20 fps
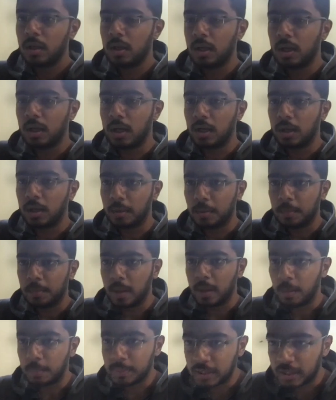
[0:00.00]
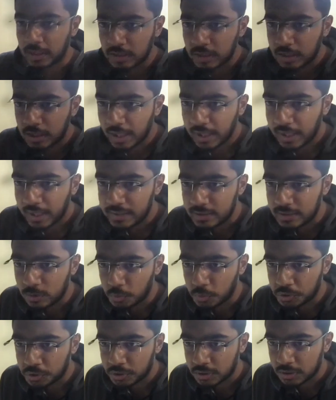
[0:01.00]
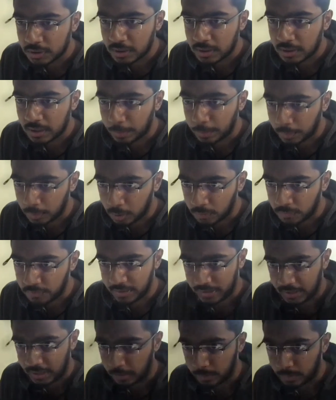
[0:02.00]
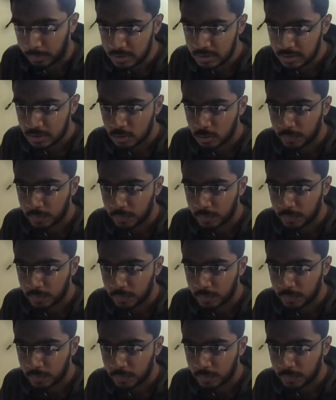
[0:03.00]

Abhinandan has used a couple of variables,